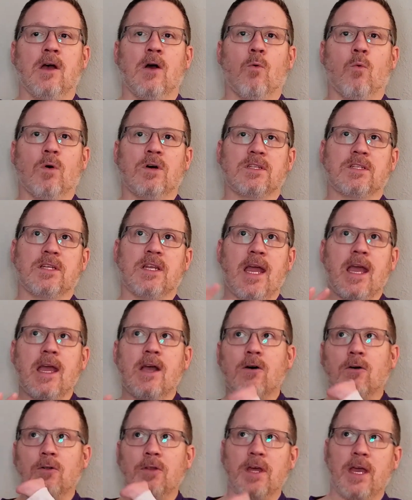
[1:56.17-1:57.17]
was
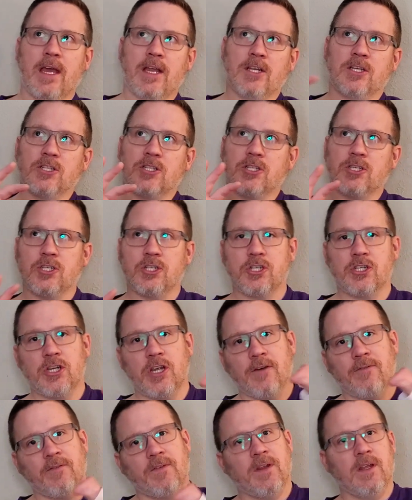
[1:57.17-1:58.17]
nailed and
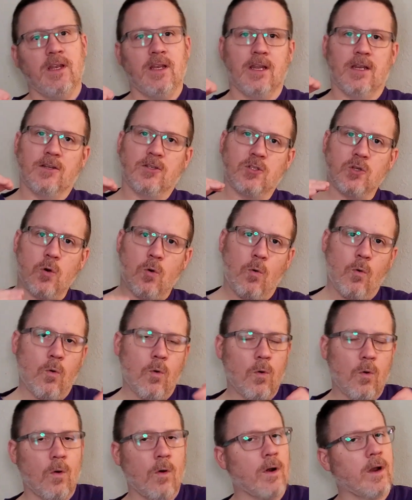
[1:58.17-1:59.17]
shifted and
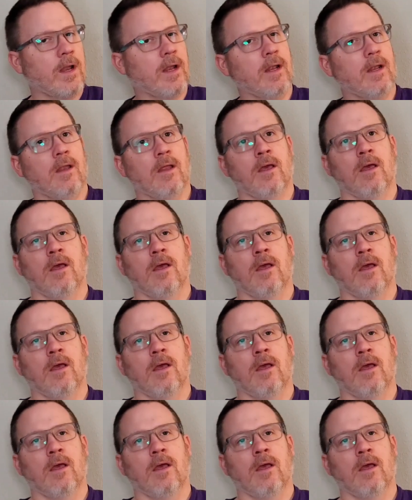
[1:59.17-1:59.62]
tore, and